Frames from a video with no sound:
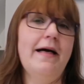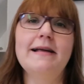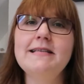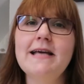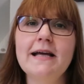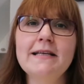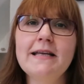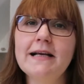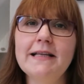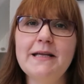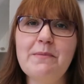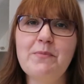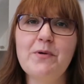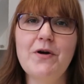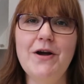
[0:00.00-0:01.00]
technically
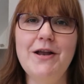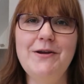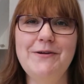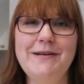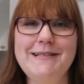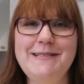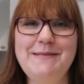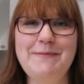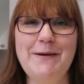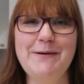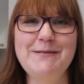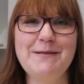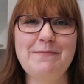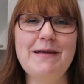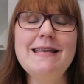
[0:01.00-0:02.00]
embroidery is
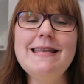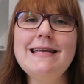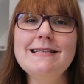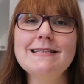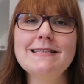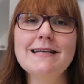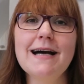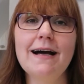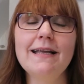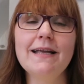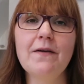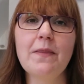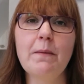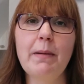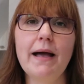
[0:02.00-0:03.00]
supposed to be neat and tidy
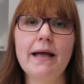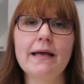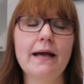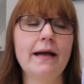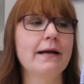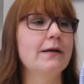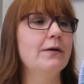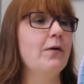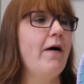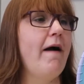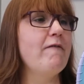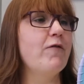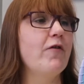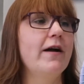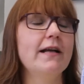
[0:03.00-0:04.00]
on the back, and
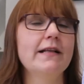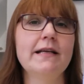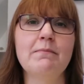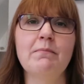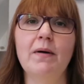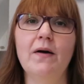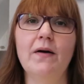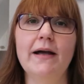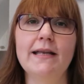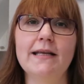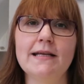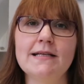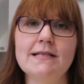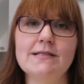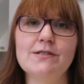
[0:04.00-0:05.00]
quite frankly mine
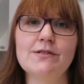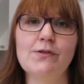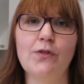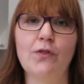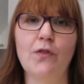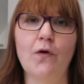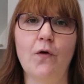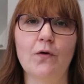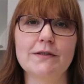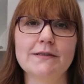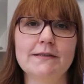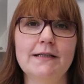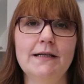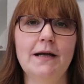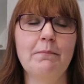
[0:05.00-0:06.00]
is not.
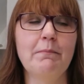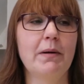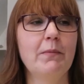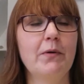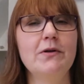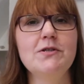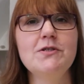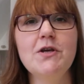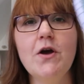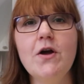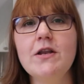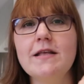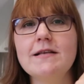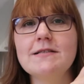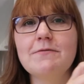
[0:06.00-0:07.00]
But I'm going to
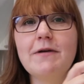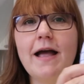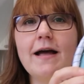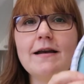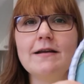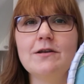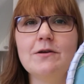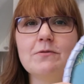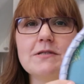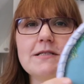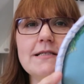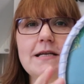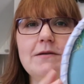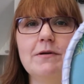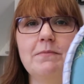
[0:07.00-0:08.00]
turn this around and you'll
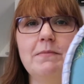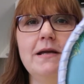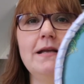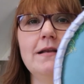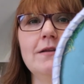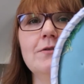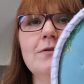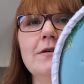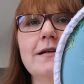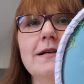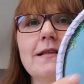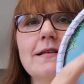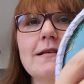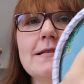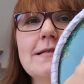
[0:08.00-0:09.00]
see what I mean. Look
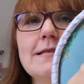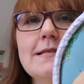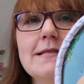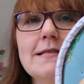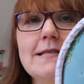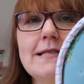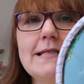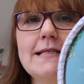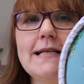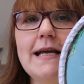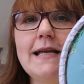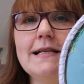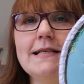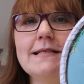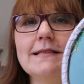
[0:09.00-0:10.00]
at this
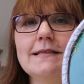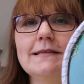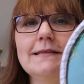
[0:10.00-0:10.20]
state.